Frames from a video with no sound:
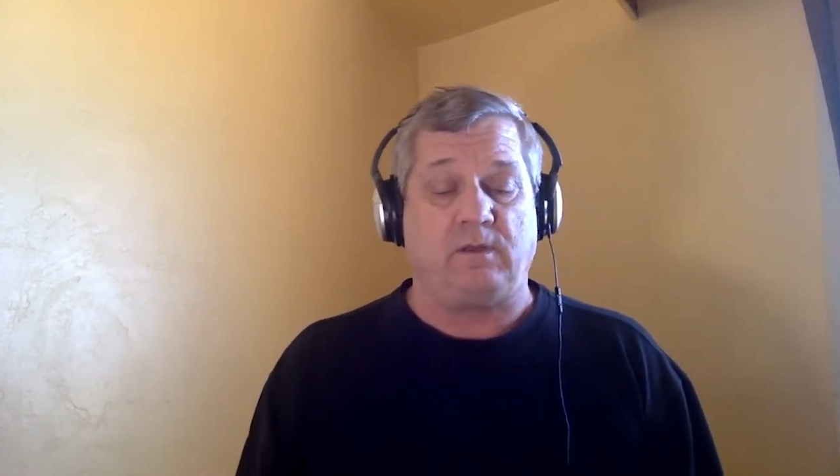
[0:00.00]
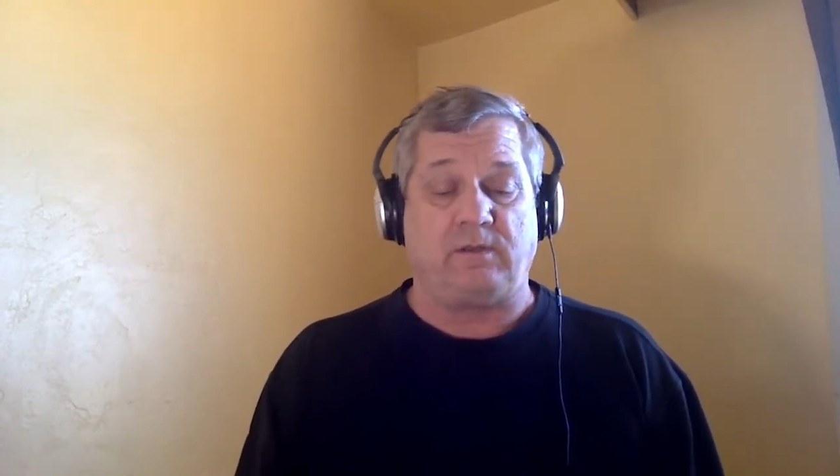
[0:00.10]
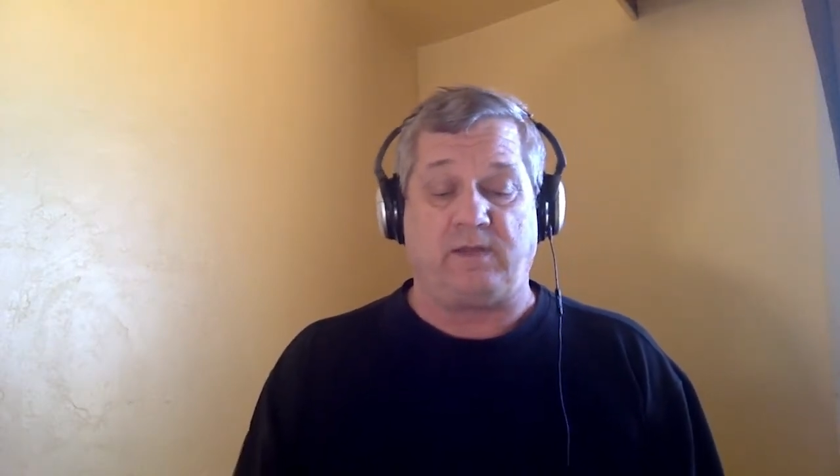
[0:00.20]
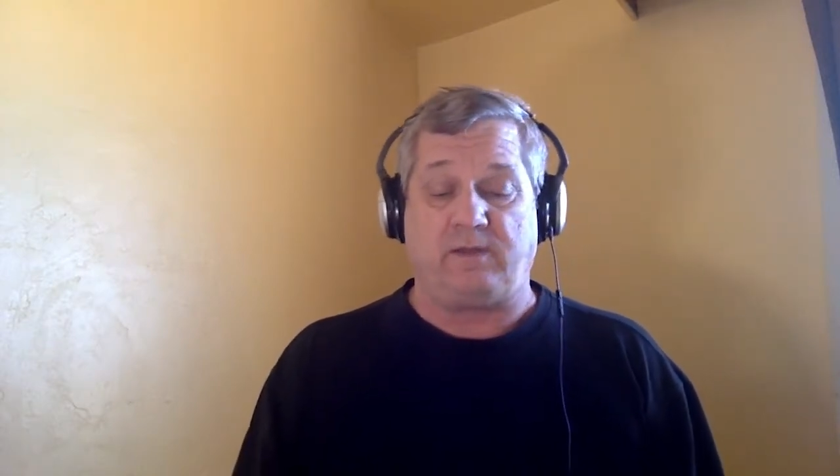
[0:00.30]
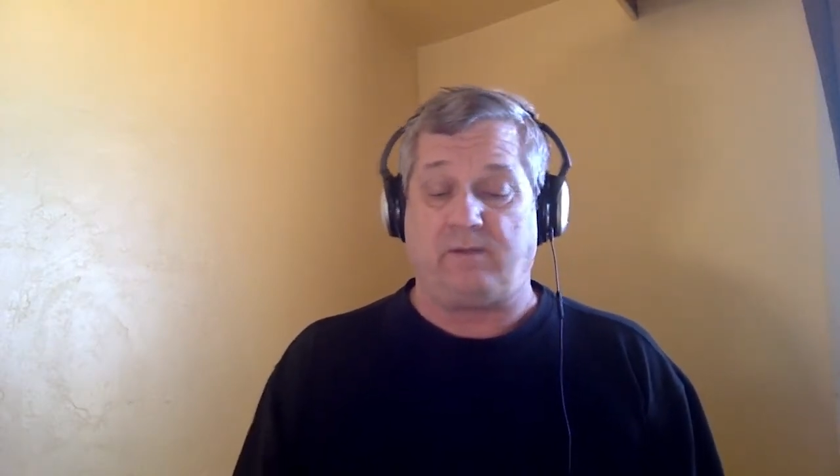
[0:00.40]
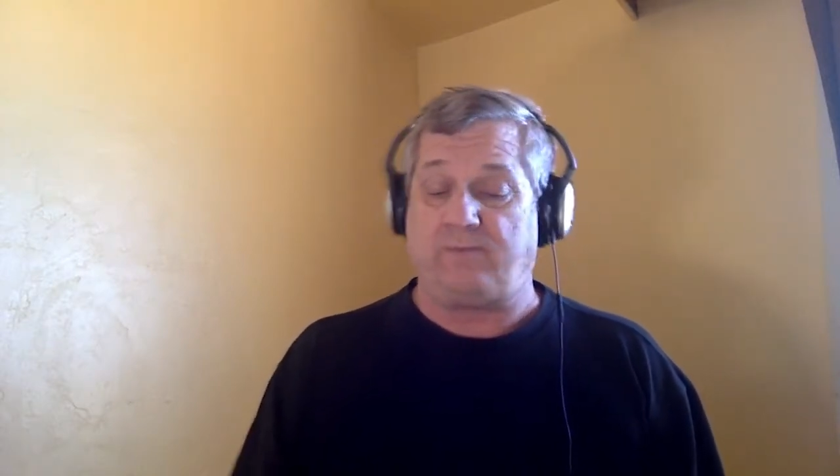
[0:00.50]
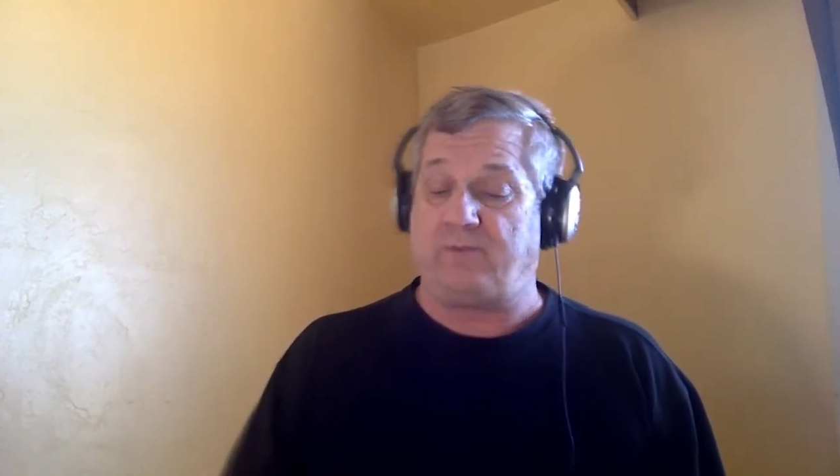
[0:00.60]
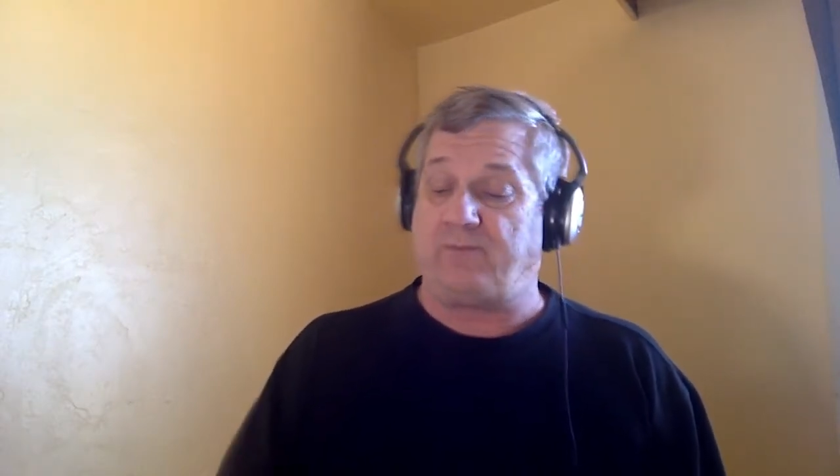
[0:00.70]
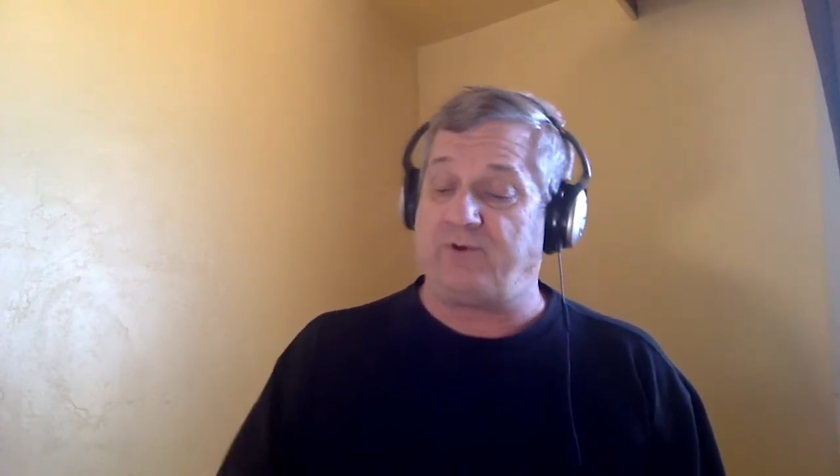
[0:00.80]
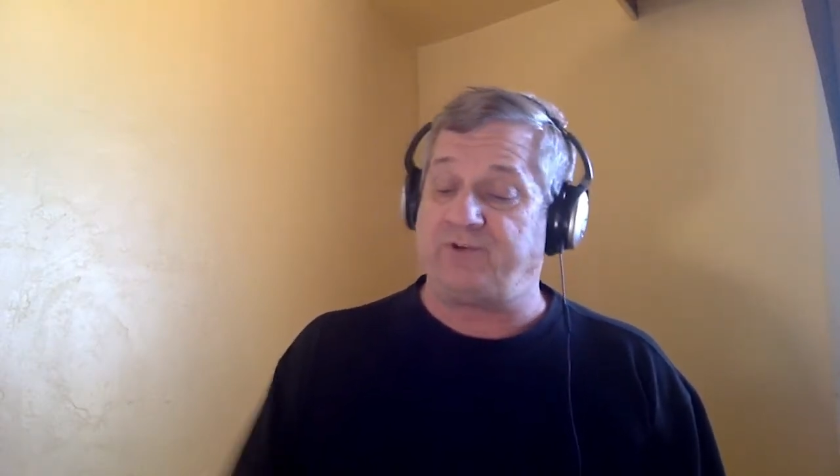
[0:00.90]
then the
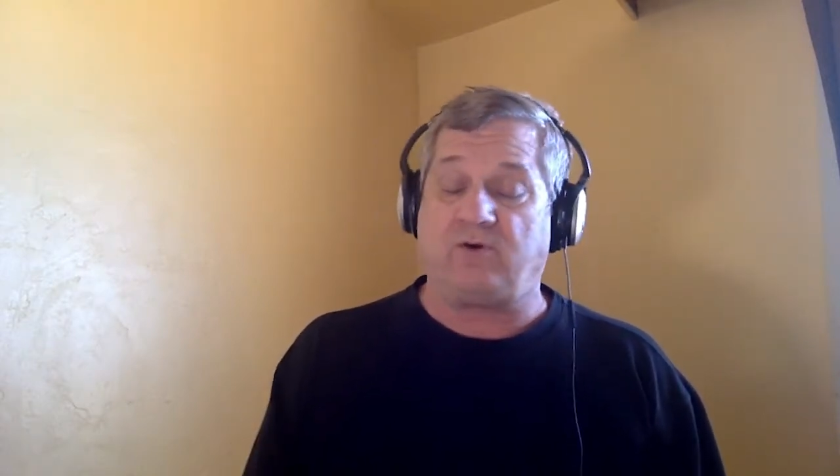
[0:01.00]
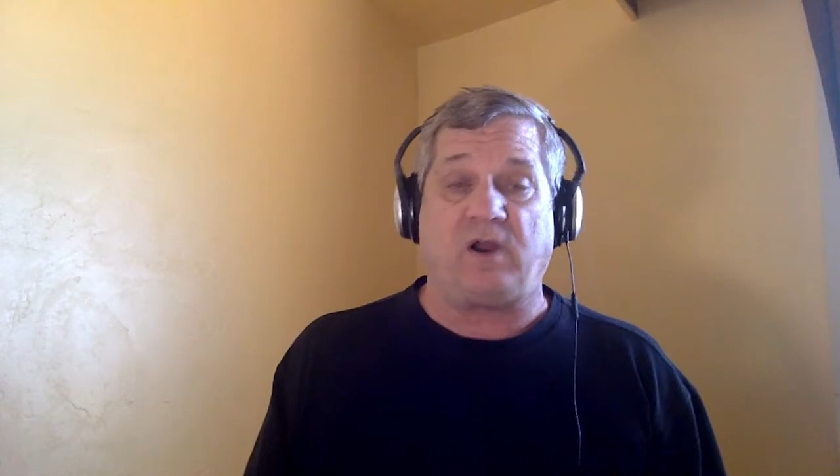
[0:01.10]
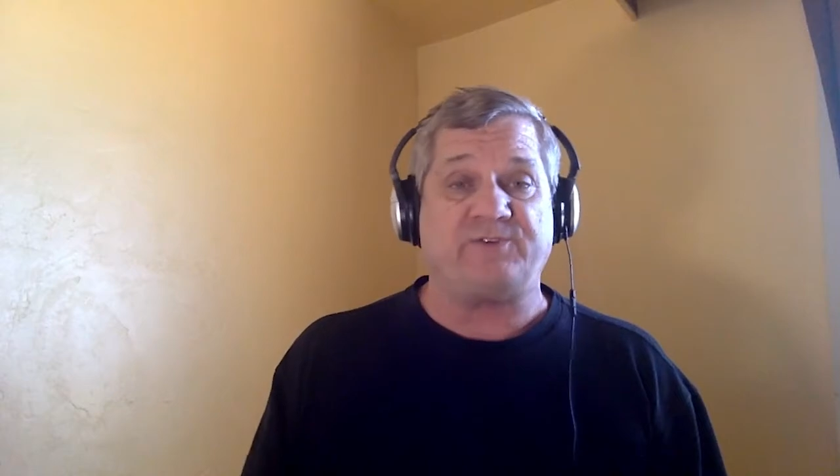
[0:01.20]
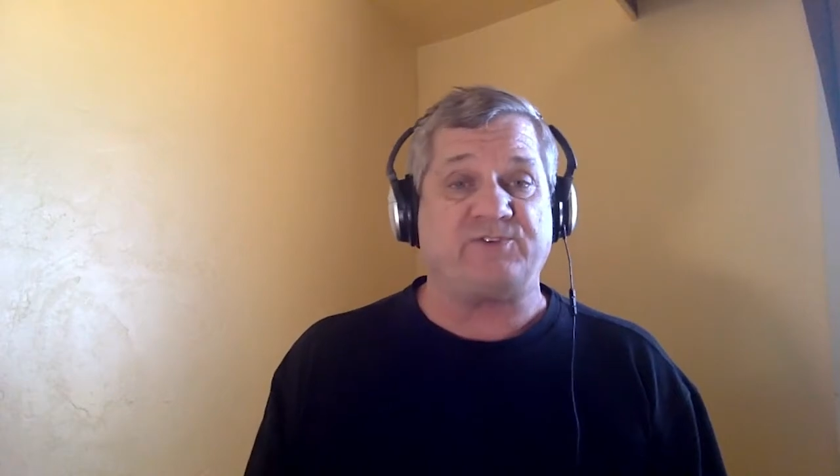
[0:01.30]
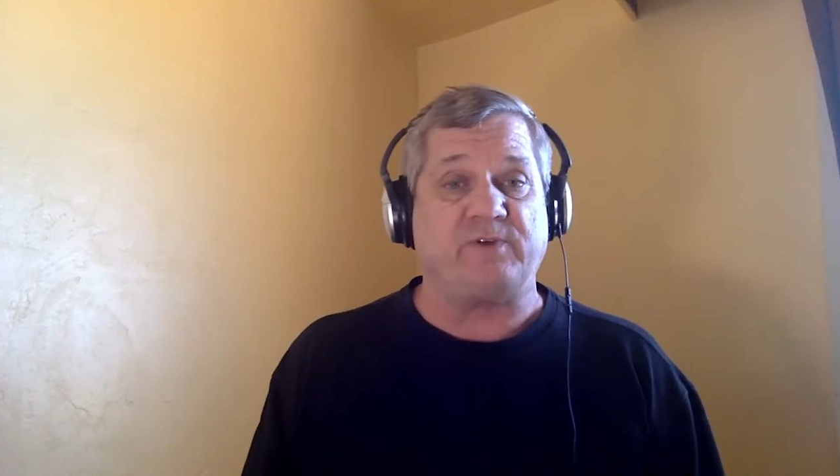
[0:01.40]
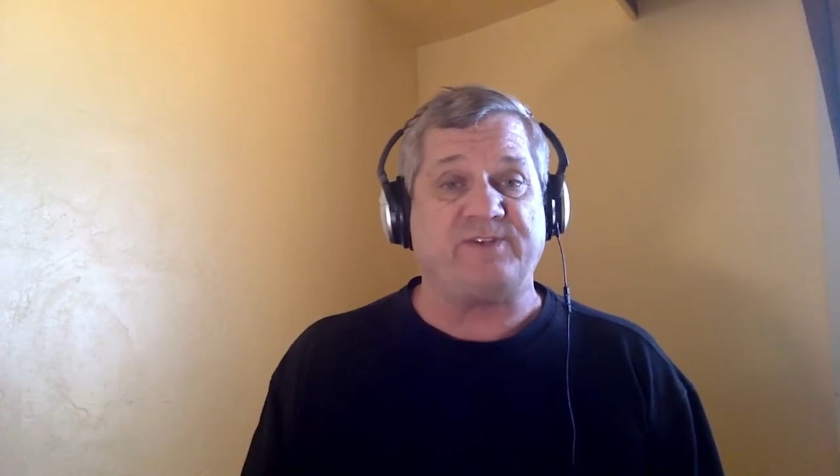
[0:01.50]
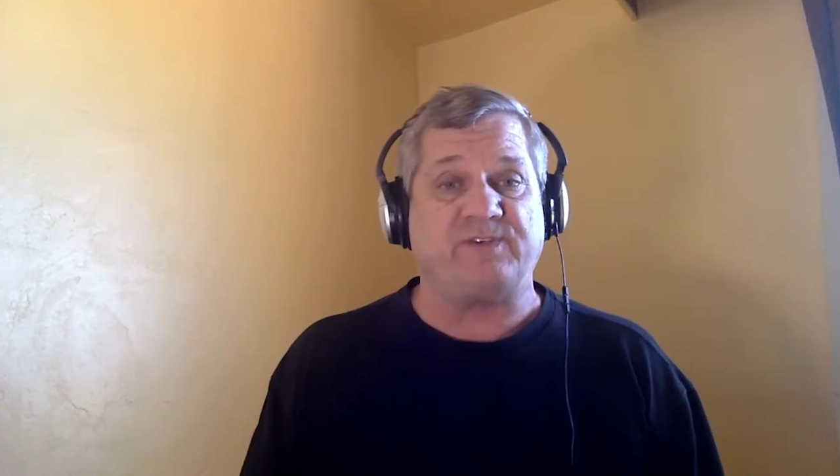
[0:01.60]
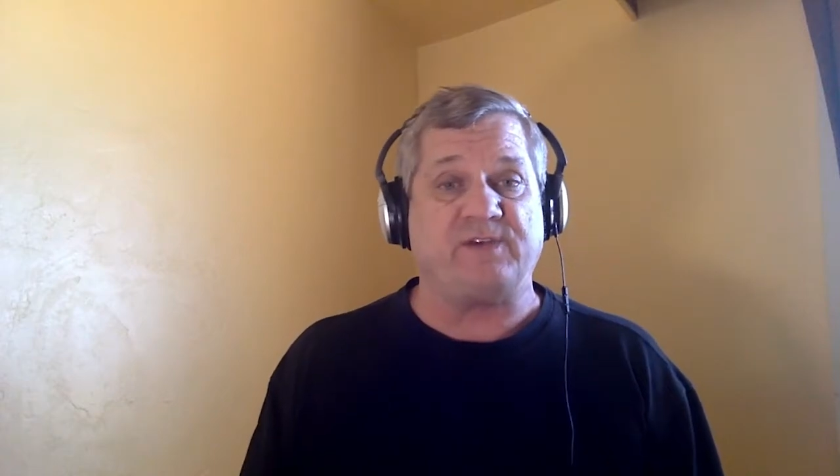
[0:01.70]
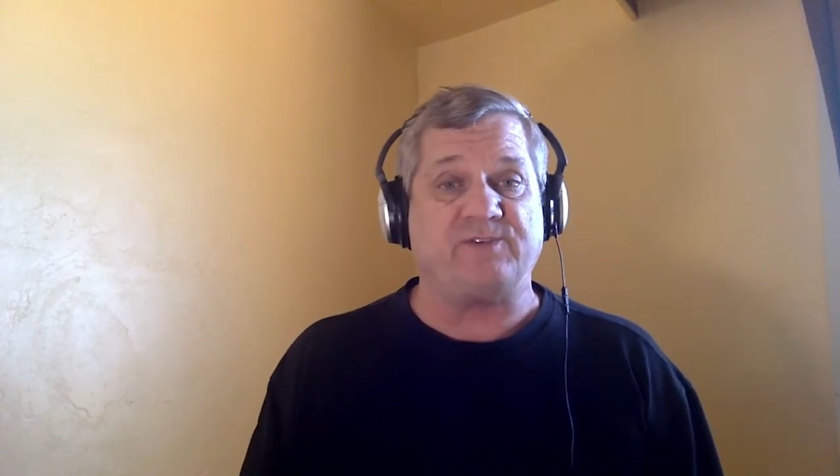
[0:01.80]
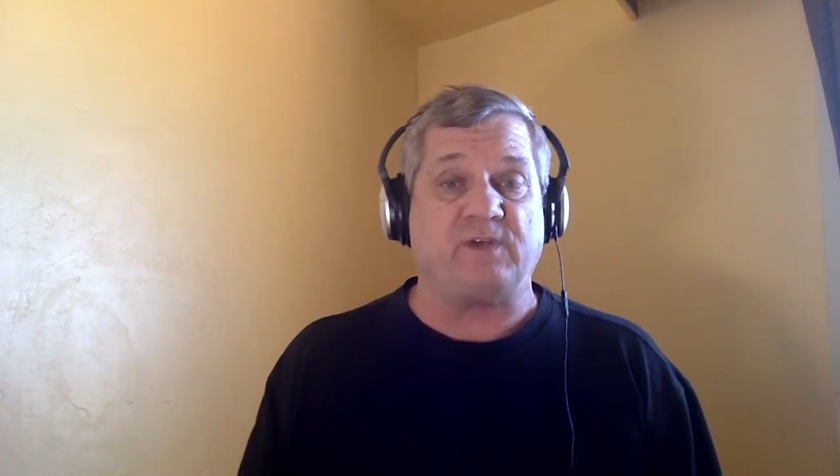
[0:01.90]
person across the
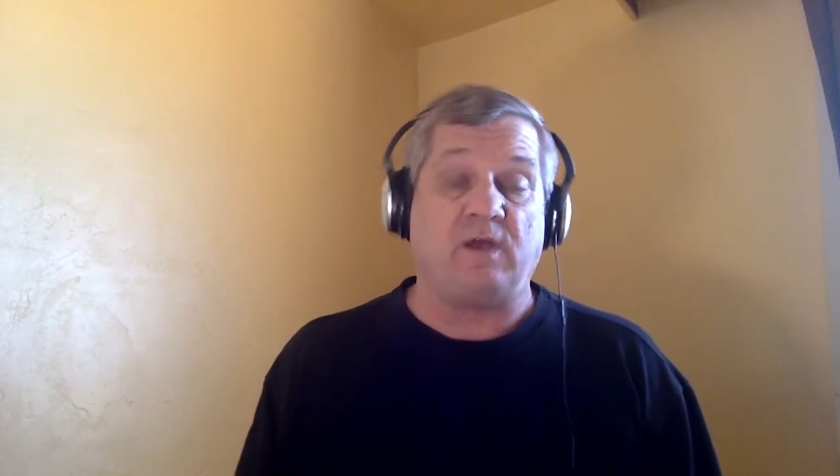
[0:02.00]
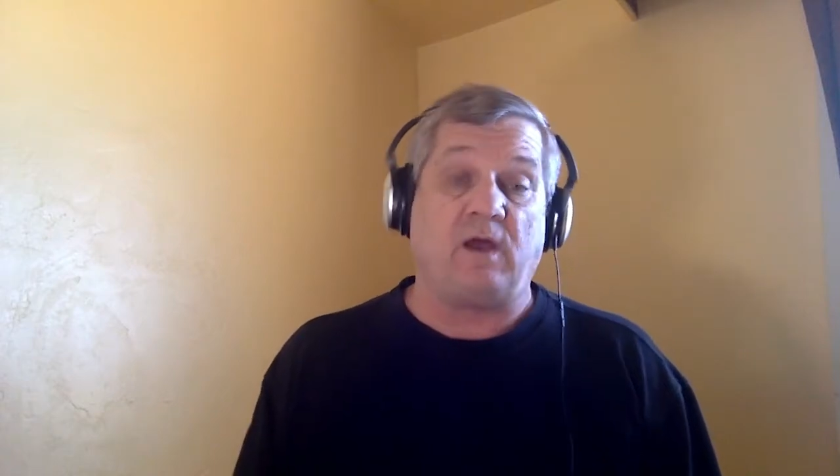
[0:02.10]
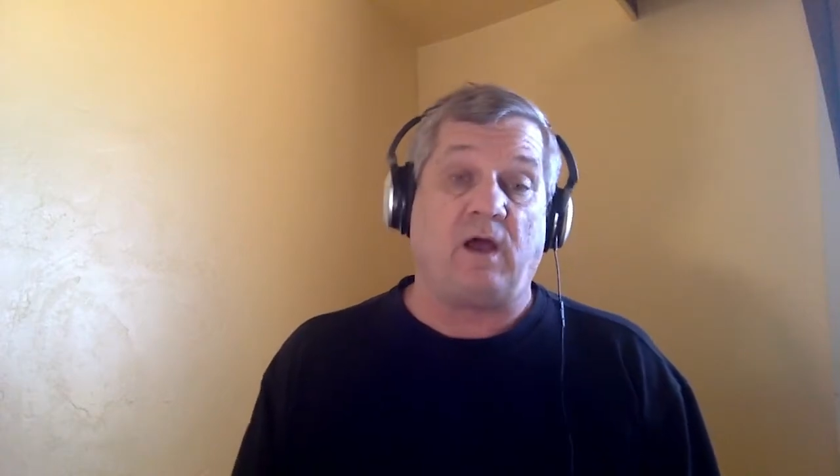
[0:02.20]
street says,